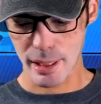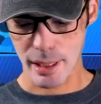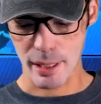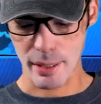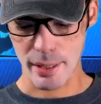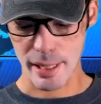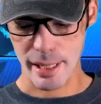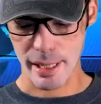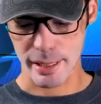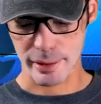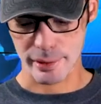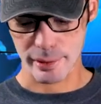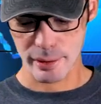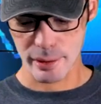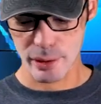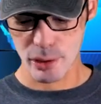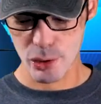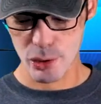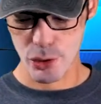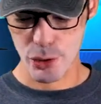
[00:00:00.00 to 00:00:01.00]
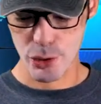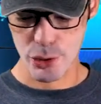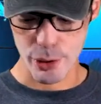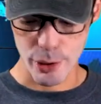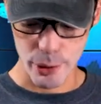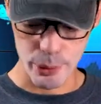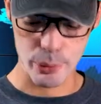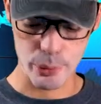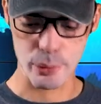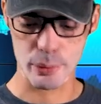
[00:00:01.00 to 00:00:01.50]
All right,
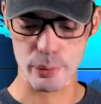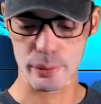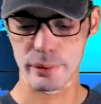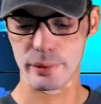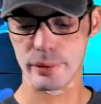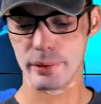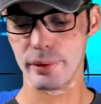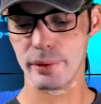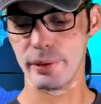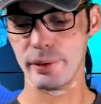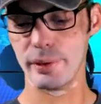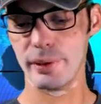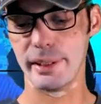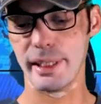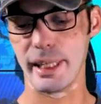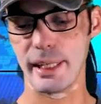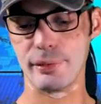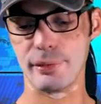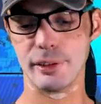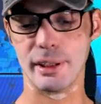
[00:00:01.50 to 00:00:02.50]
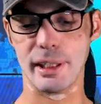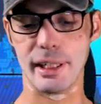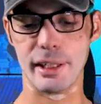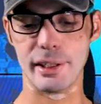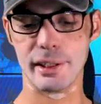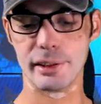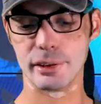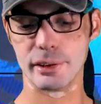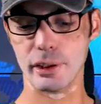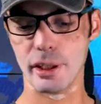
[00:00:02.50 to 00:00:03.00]
so Death
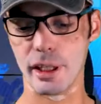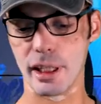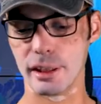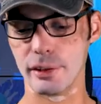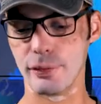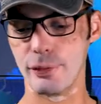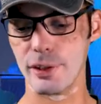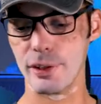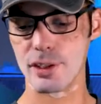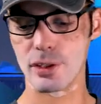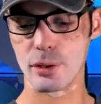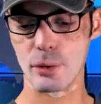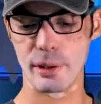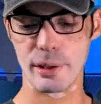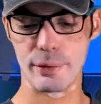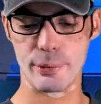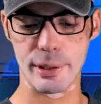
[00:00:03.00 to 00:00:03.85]
Tyrant got Physical